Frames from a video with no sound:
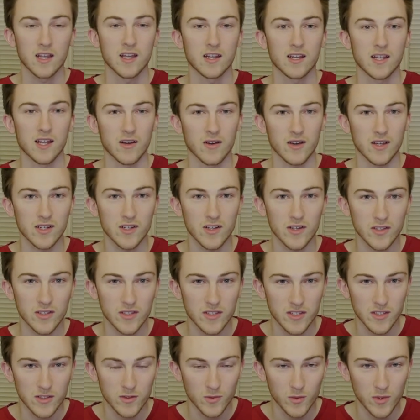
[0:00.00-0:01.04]
Now, I know this
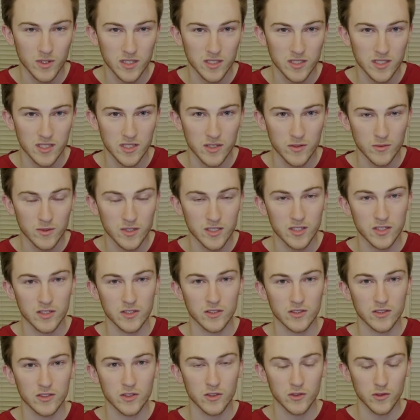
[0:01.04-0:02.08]
is one of the original
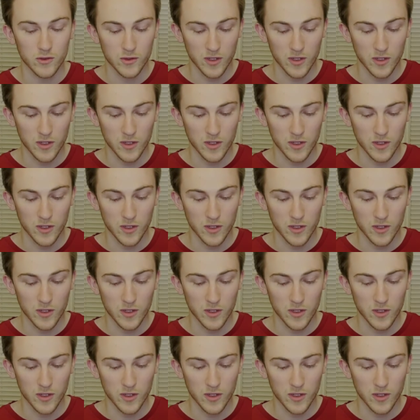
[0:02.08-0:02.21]
2